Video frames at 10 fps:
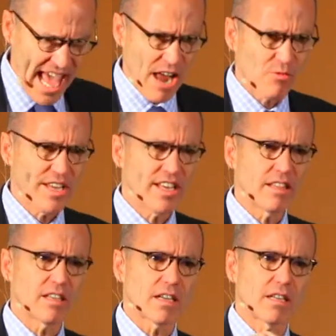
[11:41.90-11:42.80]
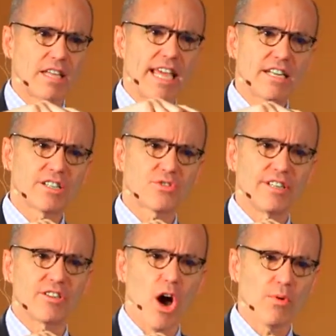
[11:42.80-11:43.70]
And really, the
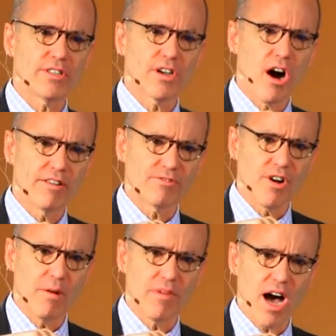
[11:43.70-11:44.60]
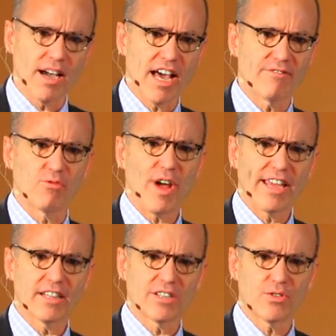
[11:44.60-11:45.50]
industry has always gone from kind of a
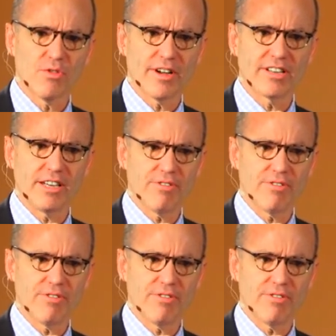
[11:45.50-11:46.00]
regulatory,